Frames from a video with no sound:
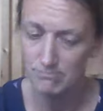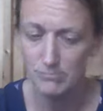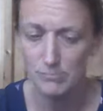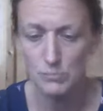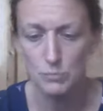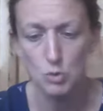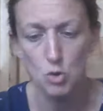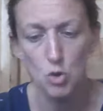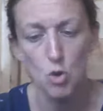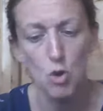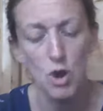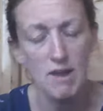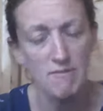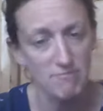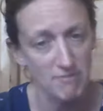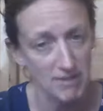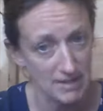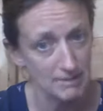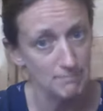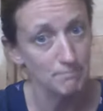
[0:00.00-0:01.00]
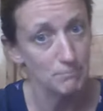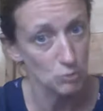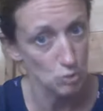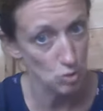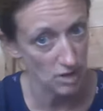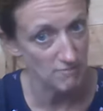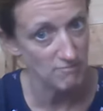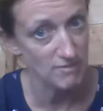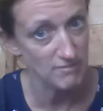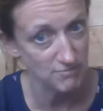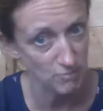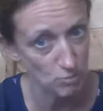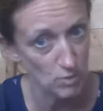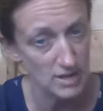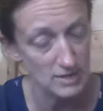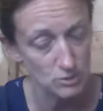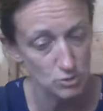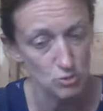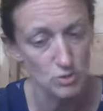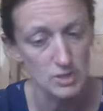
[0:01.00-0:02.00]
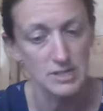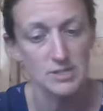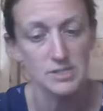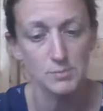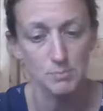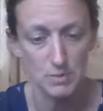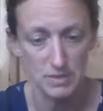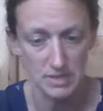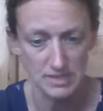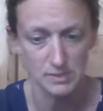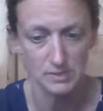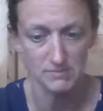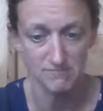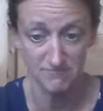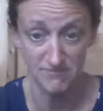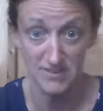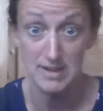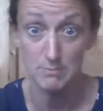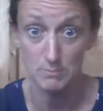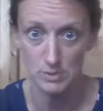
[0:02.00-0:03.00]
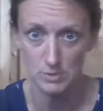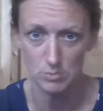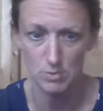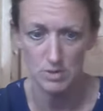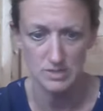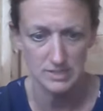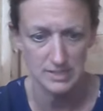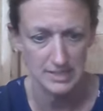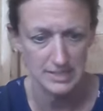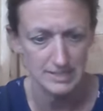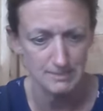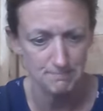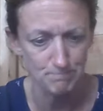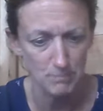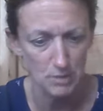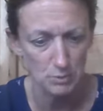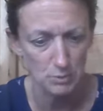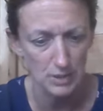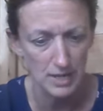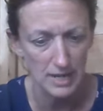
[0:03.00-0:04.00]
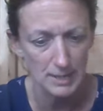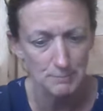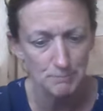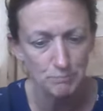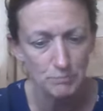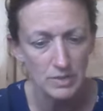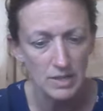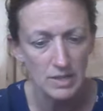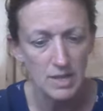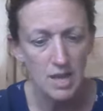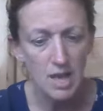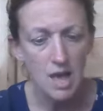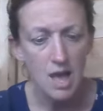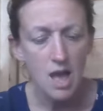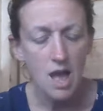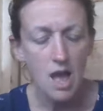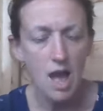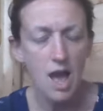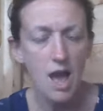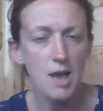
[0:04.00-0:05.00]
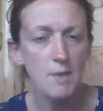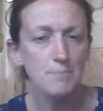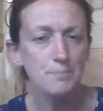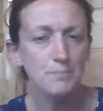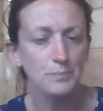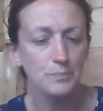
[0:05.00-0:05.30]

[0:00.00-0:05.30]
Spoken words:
Not every fort had toilets, but this famous one did. Okay. Um,